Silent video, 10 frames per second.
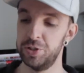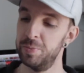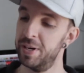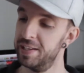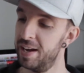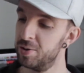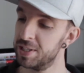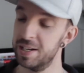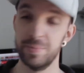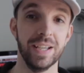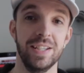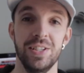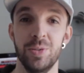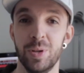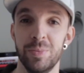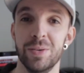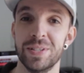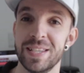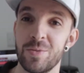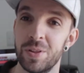Judging by the outside packaging, you wouldn't be able
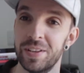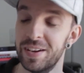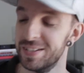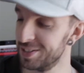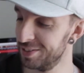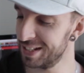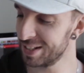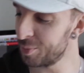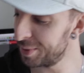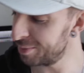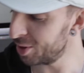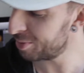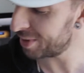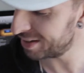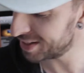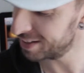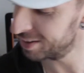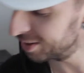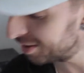to tell what they are, so let's open them up and take a